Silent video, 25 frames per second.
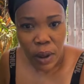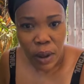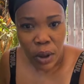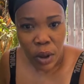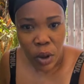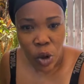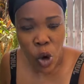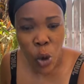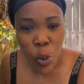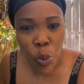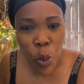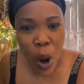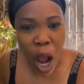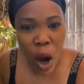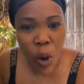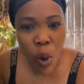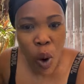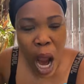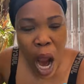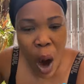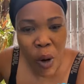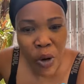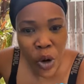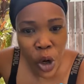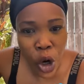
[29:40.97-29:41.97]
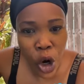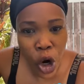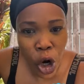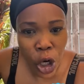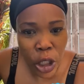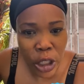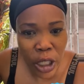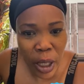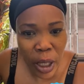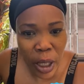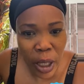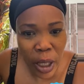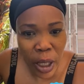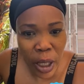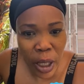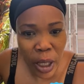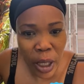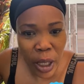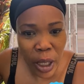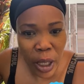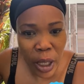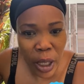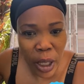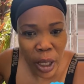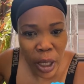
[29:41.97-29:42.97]
Look what I go on with the girls.
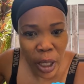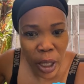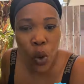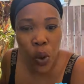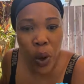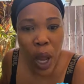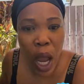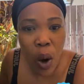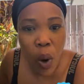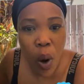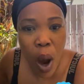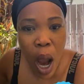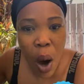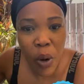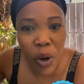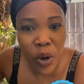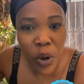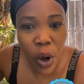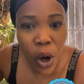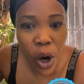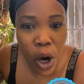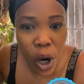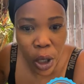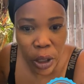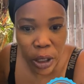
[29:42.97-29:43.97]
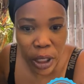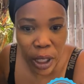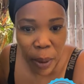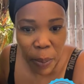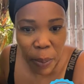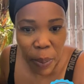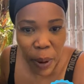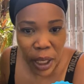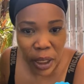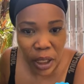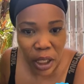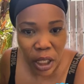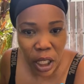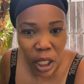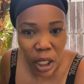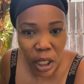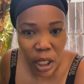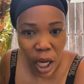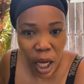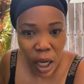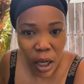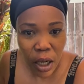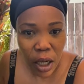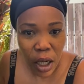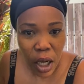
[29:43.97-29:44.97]
What I go on with the girls them on
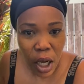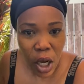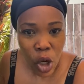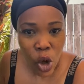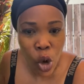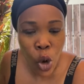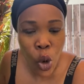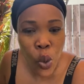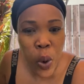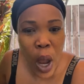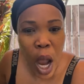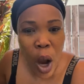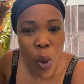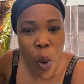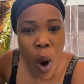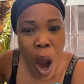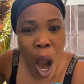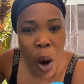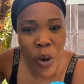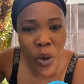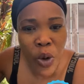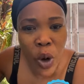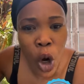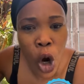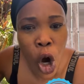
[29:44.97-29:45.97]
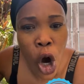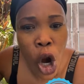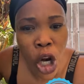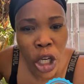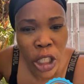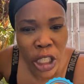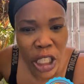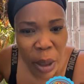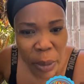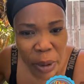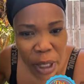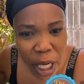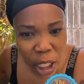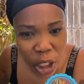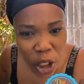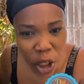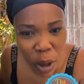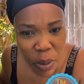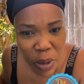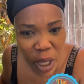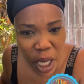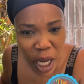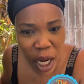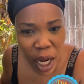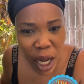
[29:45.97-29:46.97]
TikTok. Look where I go out with the girls them in
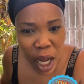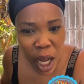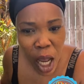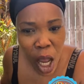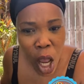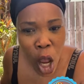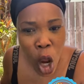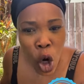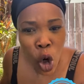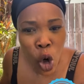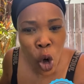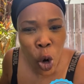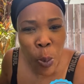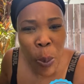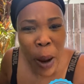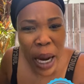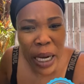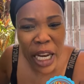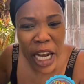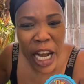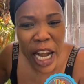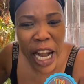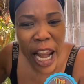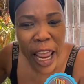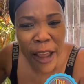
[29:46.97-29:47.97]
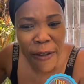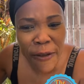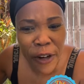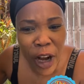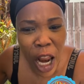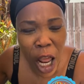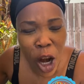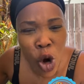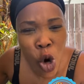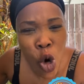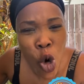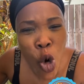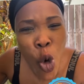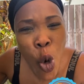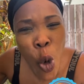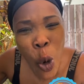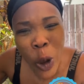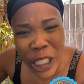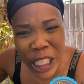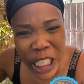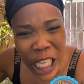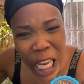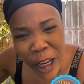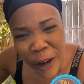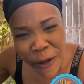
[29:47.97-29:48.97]
Jamaica. Look on the level of low
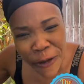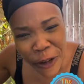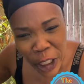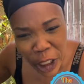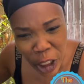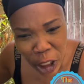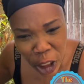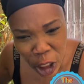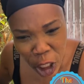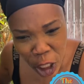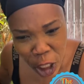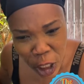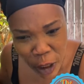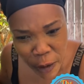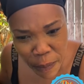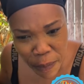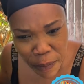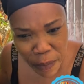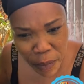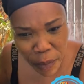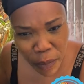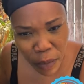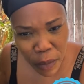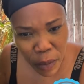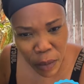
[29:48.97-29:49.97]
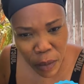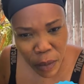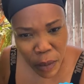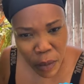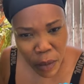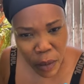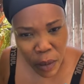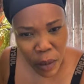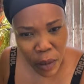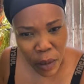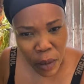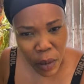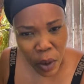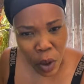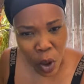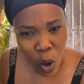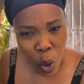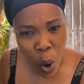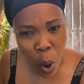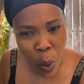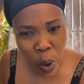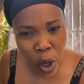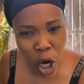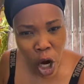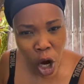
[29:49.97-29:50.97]
self-esteem where
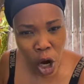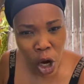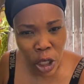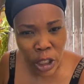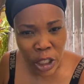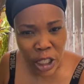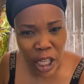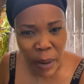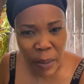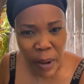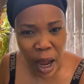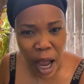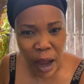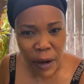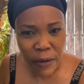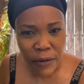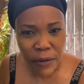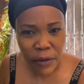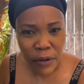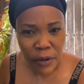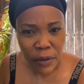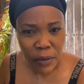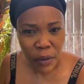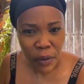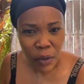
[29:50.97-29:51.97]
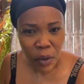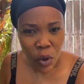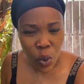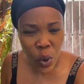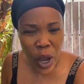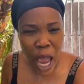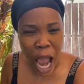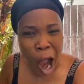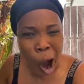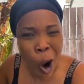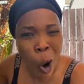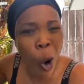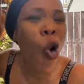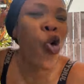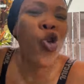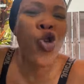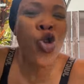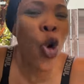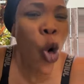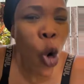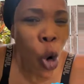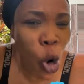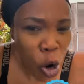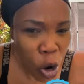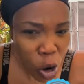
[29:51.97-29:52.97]
the girls them have. We are
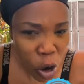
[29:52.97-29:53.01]
Hunu.